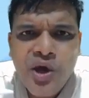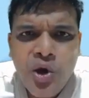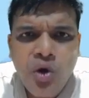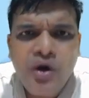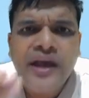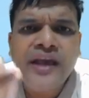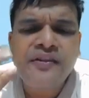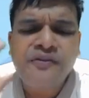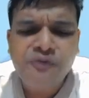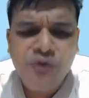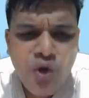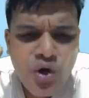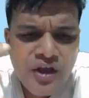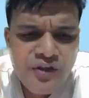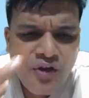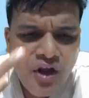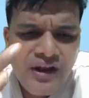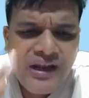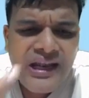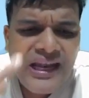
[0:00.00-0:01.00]
Okay,
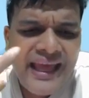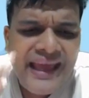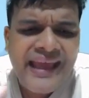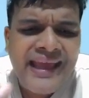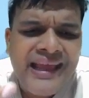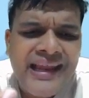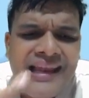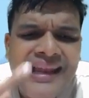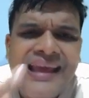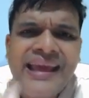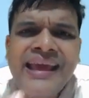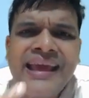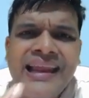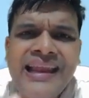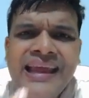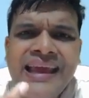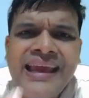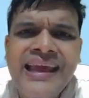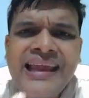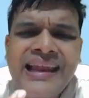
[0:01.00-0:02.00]
focus on Lays,
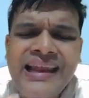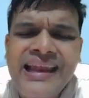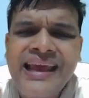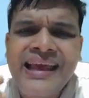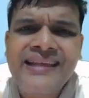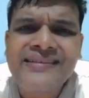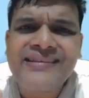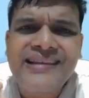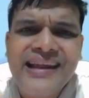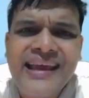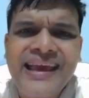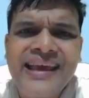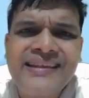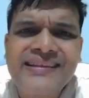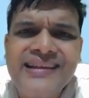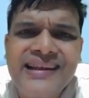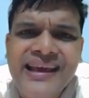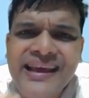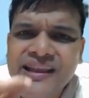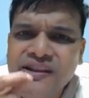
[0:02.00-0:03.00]

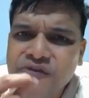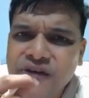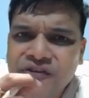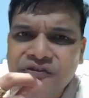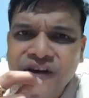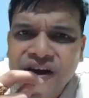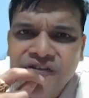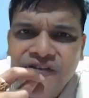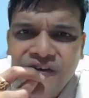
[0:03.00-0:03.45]
wafer,